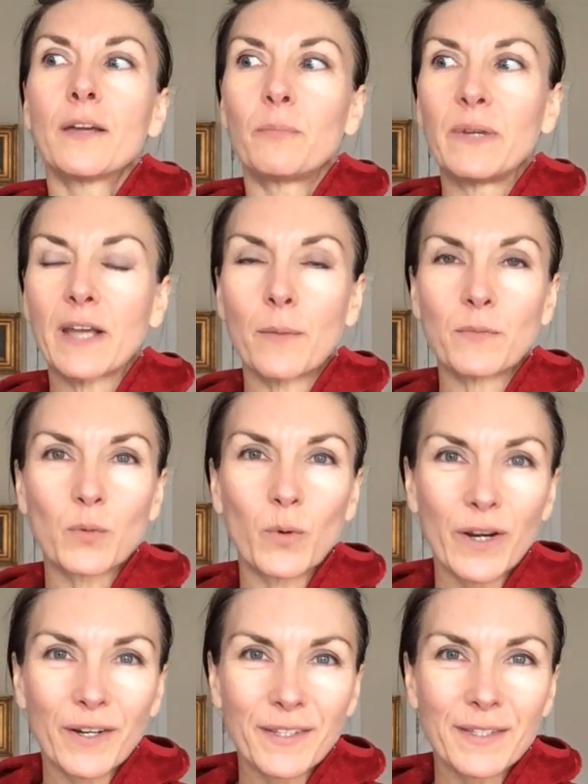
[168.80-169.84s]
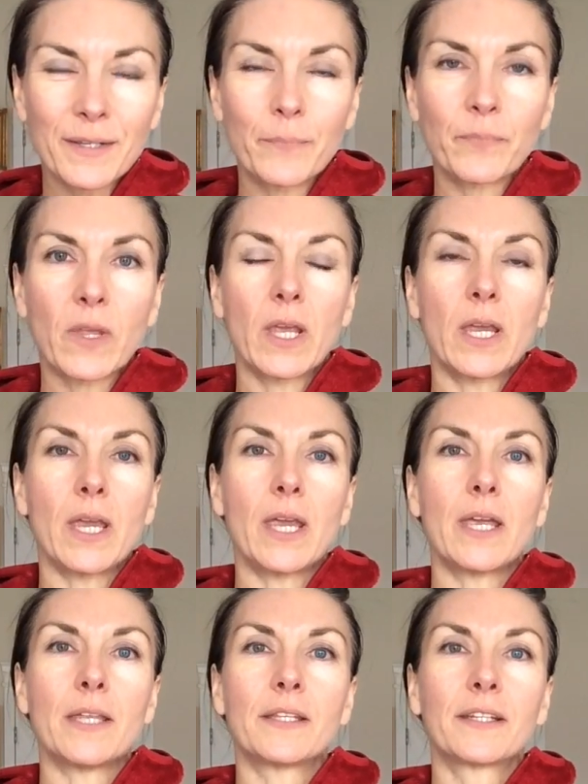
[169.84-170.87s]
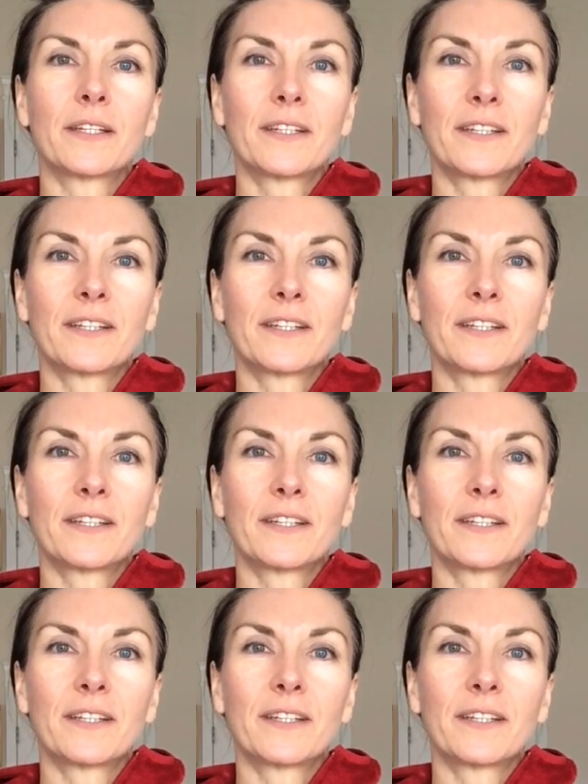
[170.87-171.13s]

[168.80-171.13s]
becomes worse. It